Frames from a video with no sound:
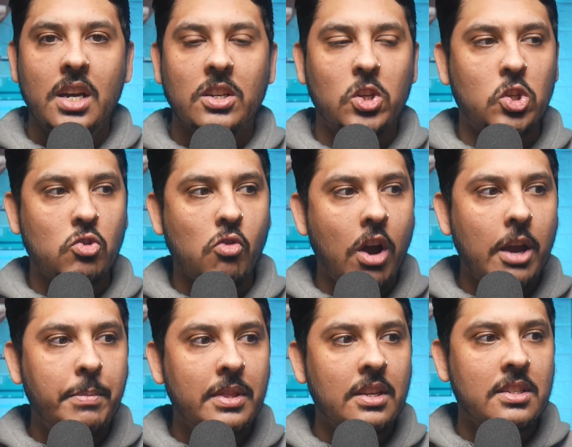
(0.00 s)

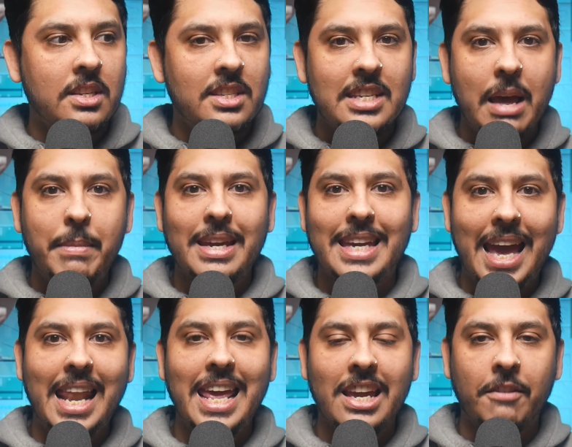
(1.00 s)
Describing the systemic
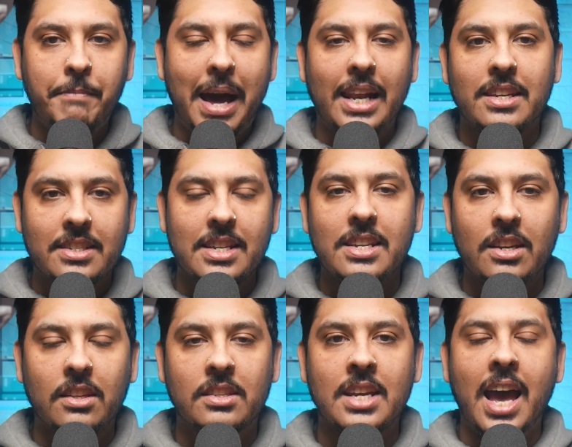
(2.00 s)
killing of
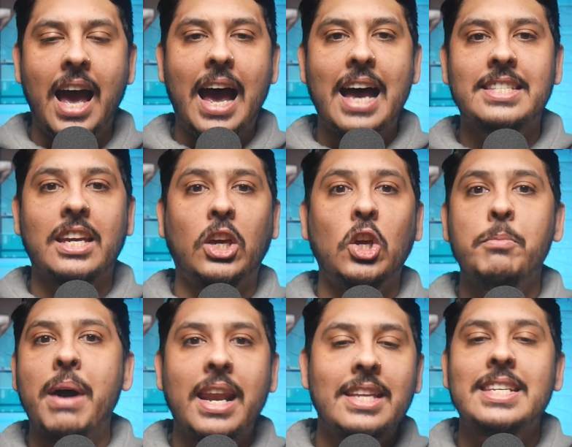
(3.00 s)
Palestinians as a
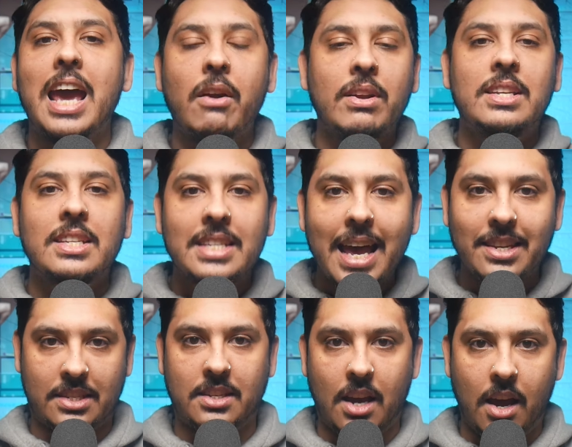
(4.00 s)
humanitarian
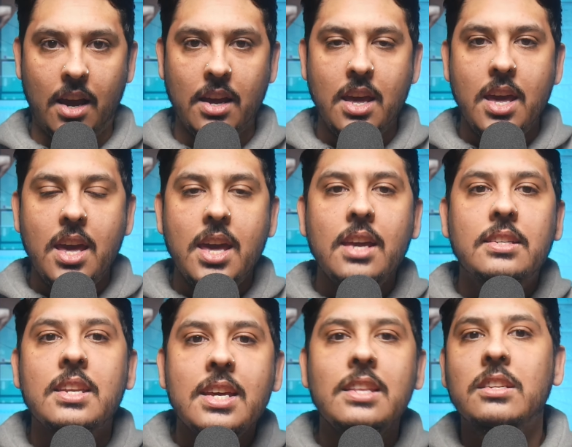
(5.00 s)
disaster is
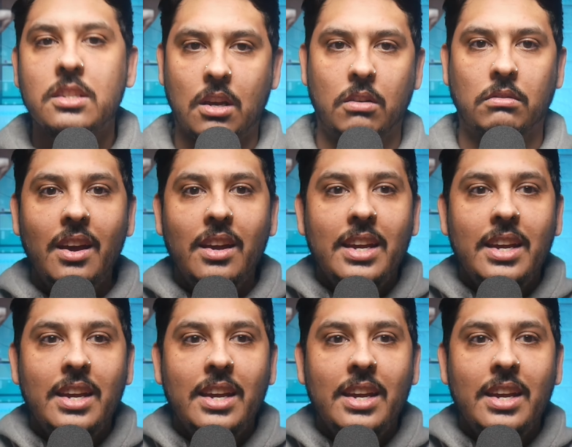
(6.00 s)
an insult.